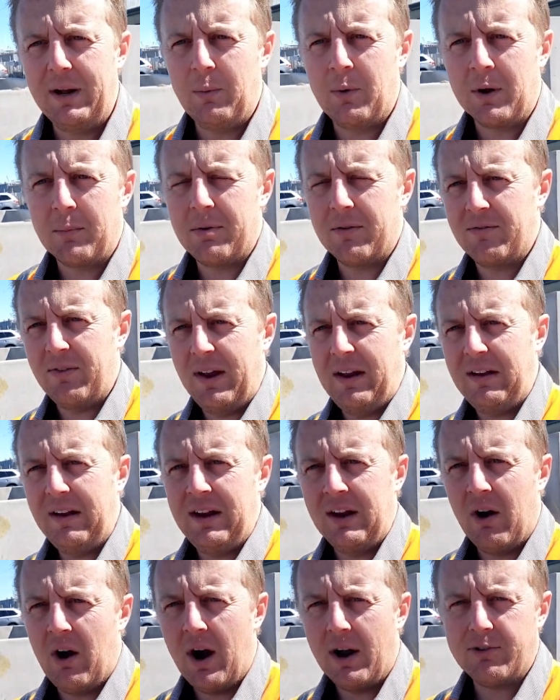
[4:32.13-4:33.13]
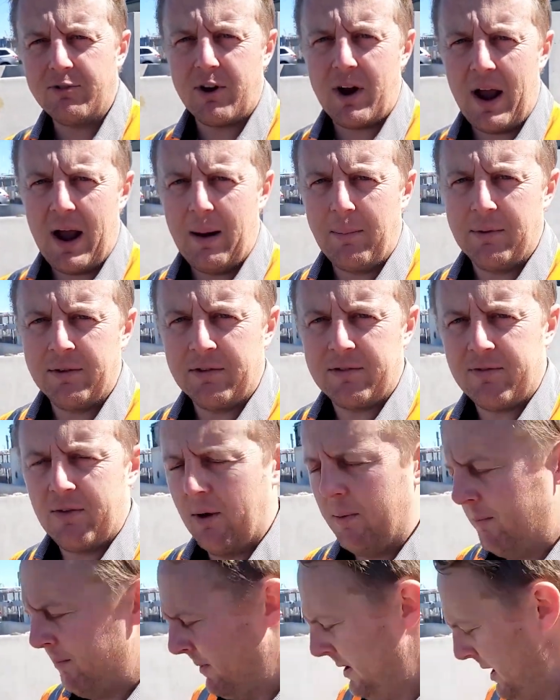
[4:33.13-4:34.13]
want to prevent any hydrocarbons
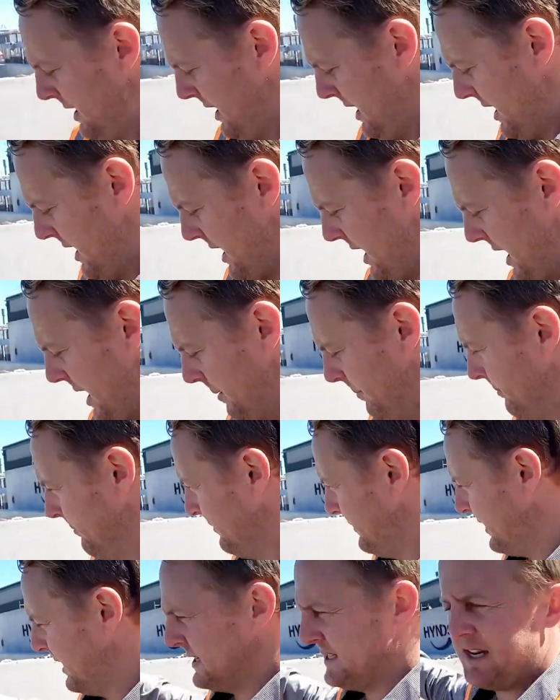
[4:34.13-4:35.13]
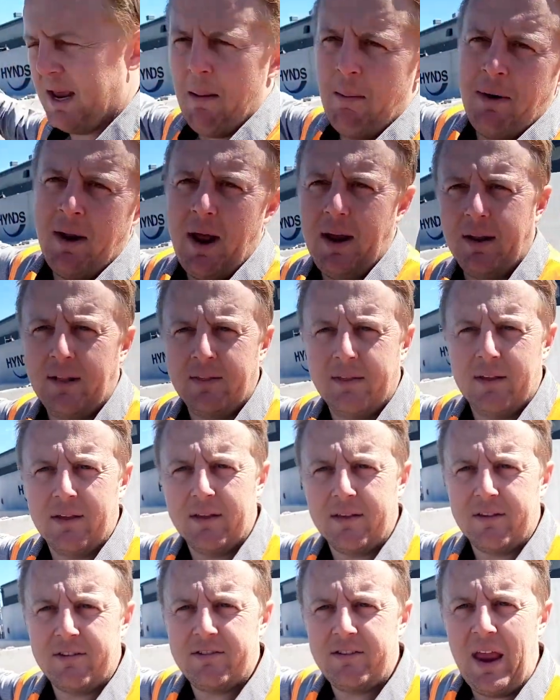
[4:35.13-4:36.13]
from contaminating
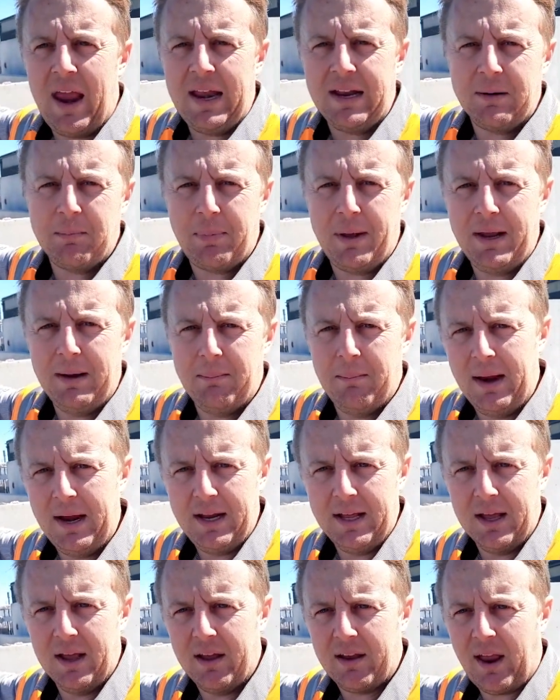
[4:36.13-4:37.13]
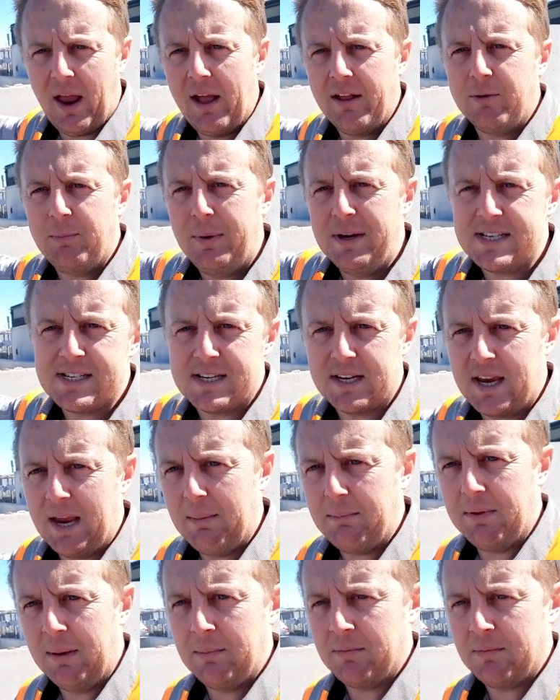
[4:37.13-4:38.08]
the sand and peat media. Okay, it's best to keep them